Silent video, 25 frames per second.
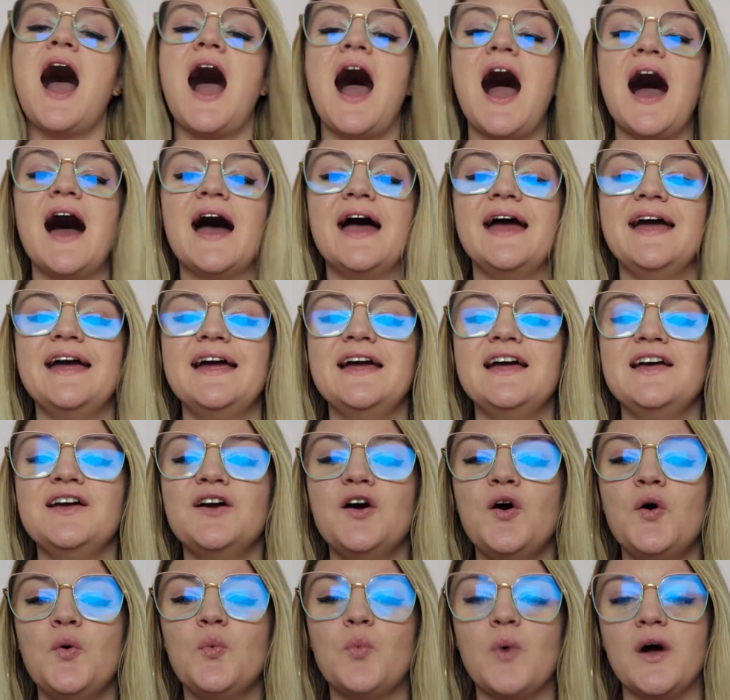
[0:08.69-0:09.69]

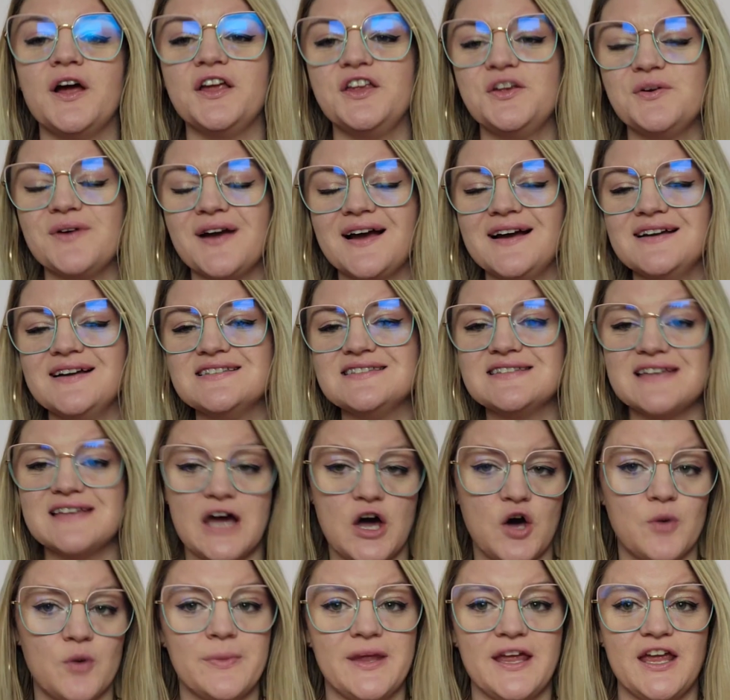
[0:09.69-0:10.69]
I want you guys to
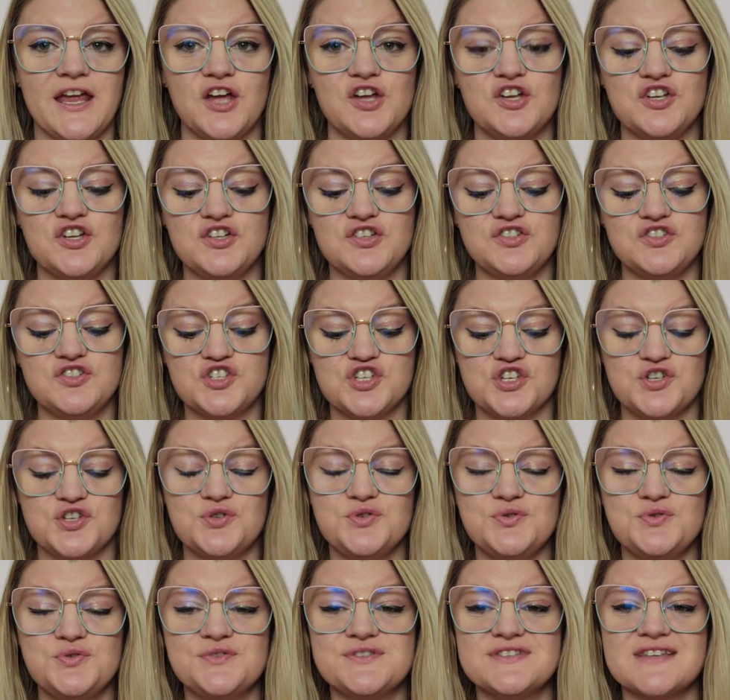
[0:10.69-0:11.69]
help me
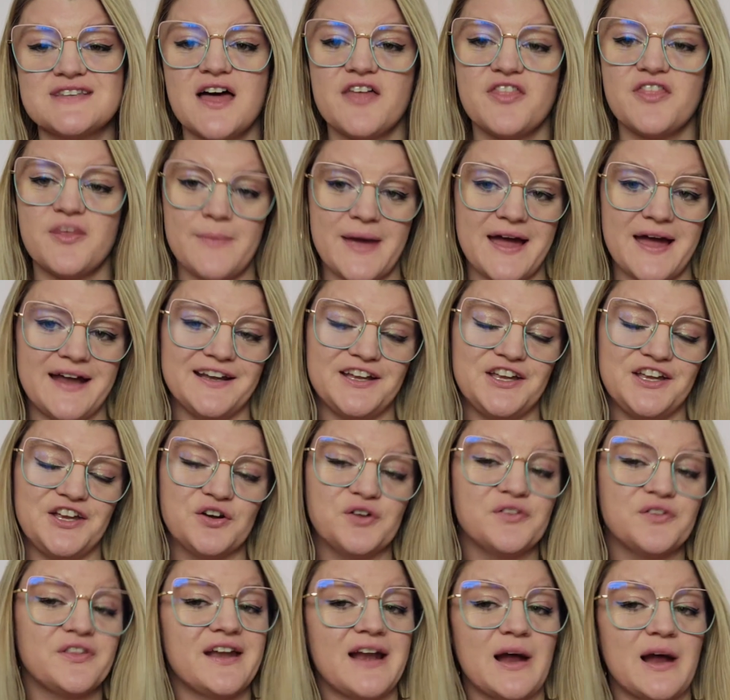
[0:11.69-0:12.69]
choose the
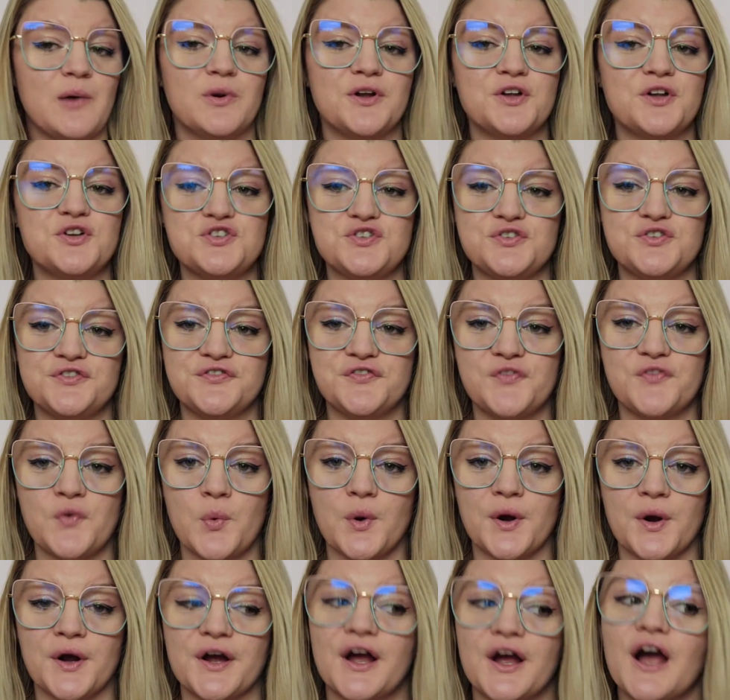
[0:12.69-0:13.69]
manicure that I want to do
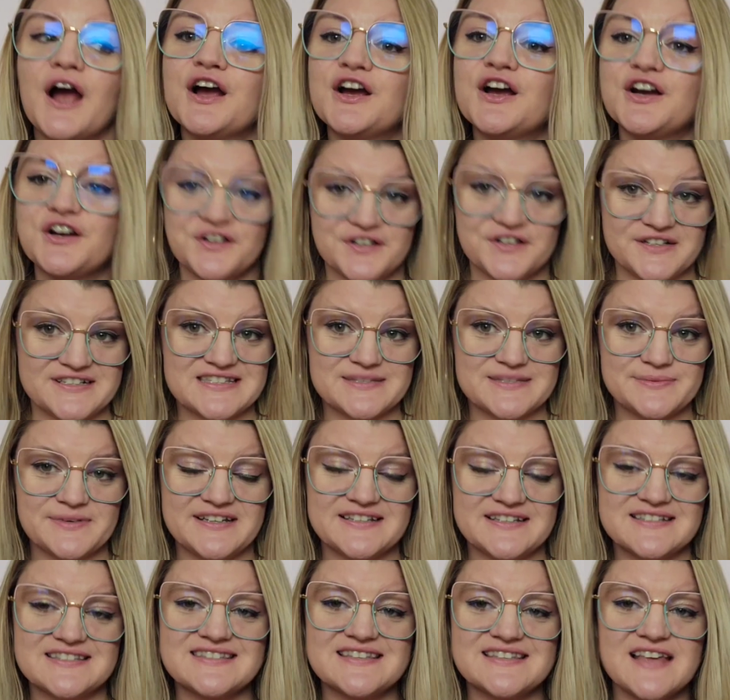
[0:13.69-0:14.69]
for
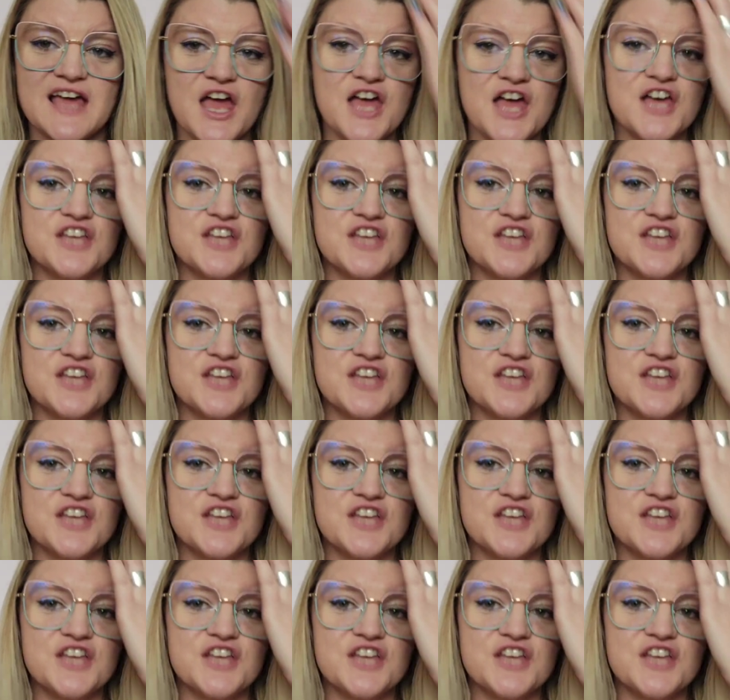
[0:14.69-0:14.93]
Christmas.